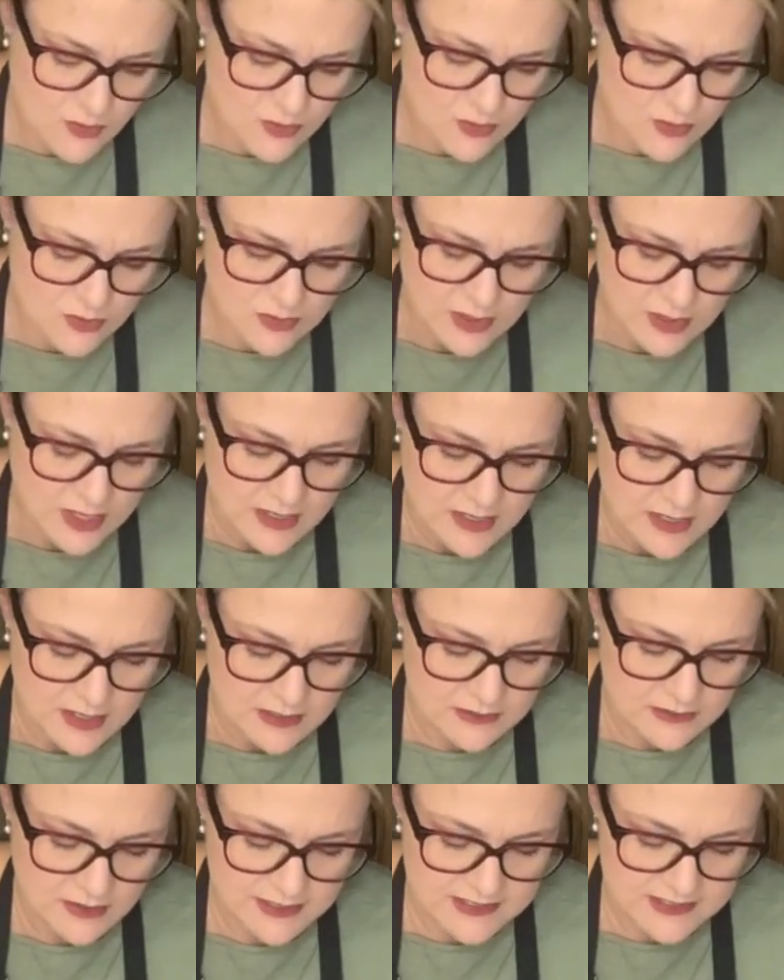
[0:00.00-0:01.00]
or
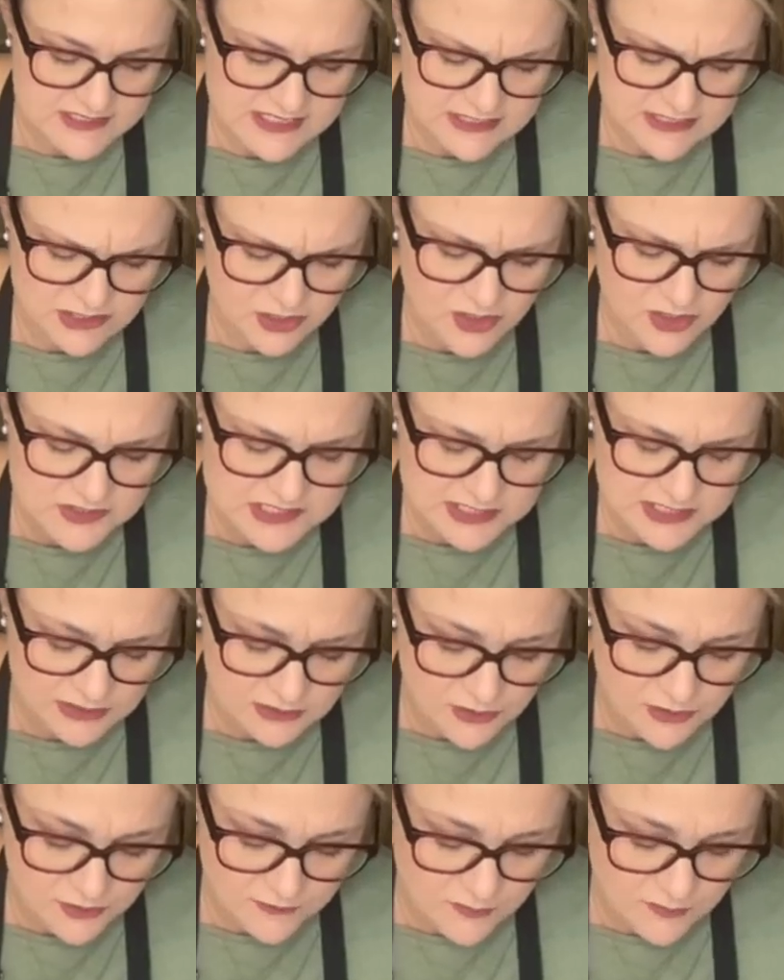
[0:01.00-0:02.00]
like because he'd lost
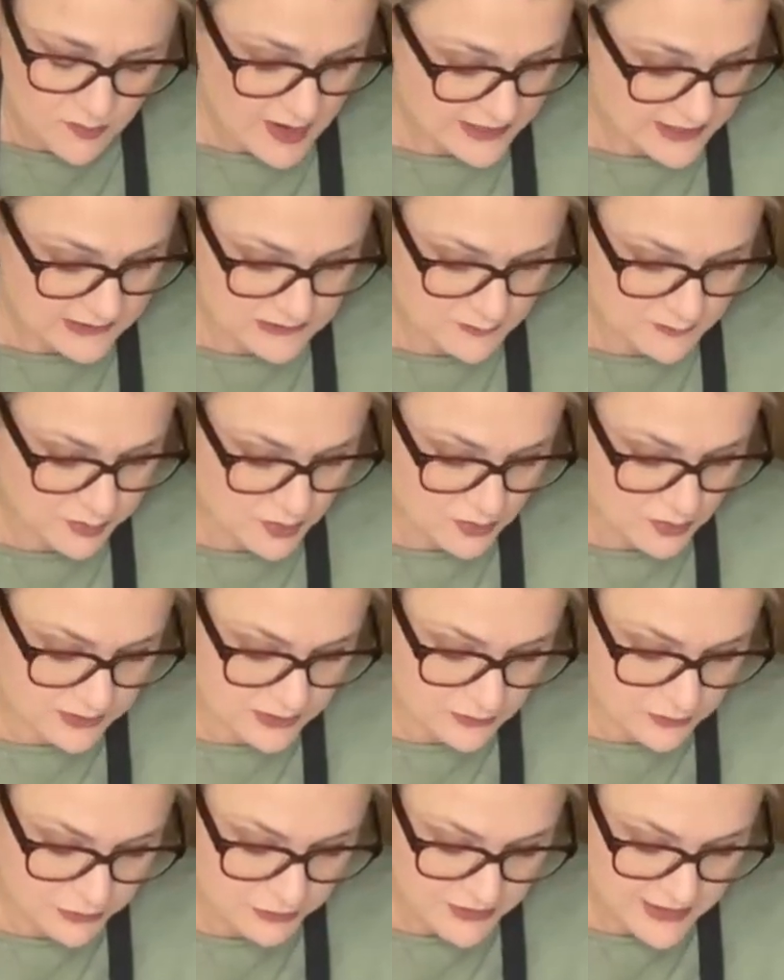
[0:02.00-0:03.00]
a lot of weight, the
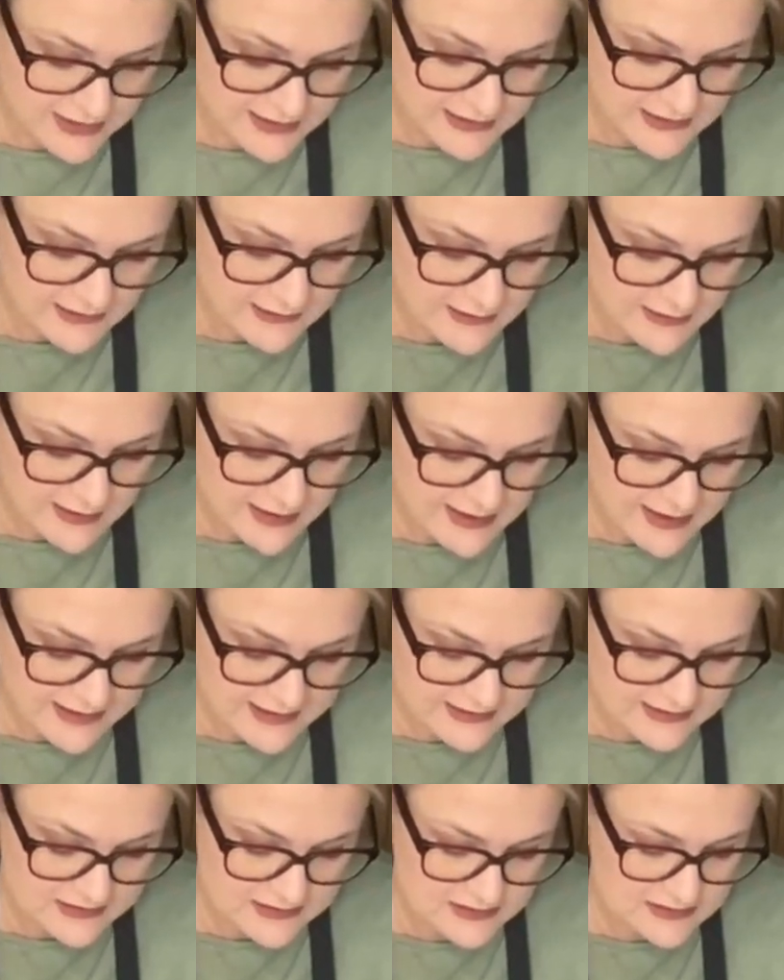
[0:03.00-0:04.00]
poor little thing,
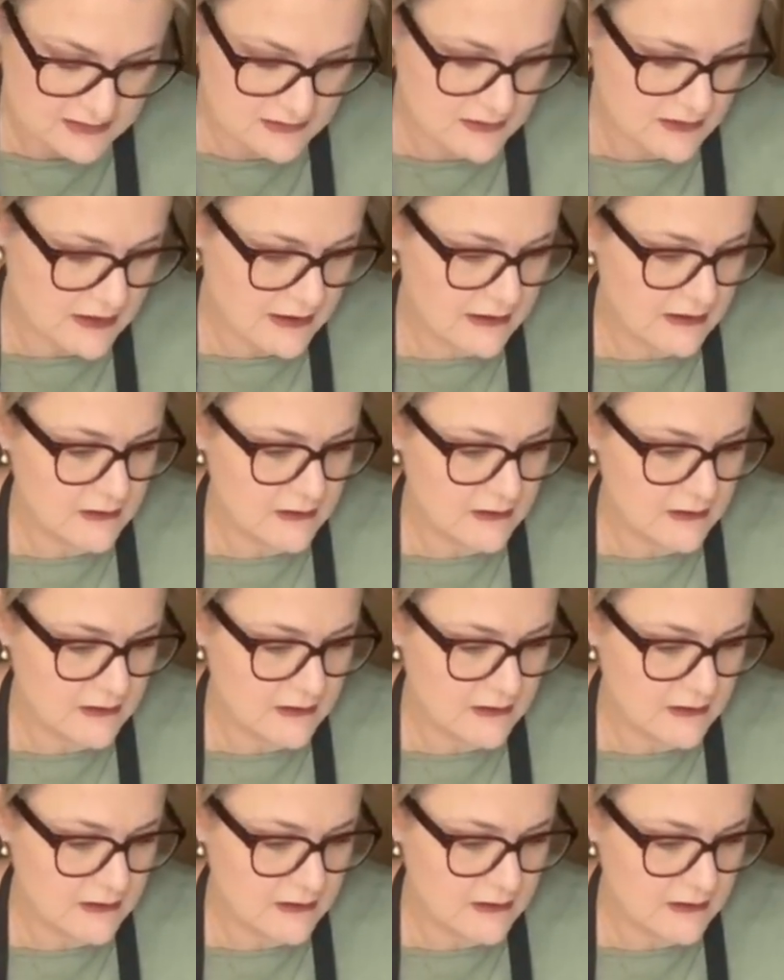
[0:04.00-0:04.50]
and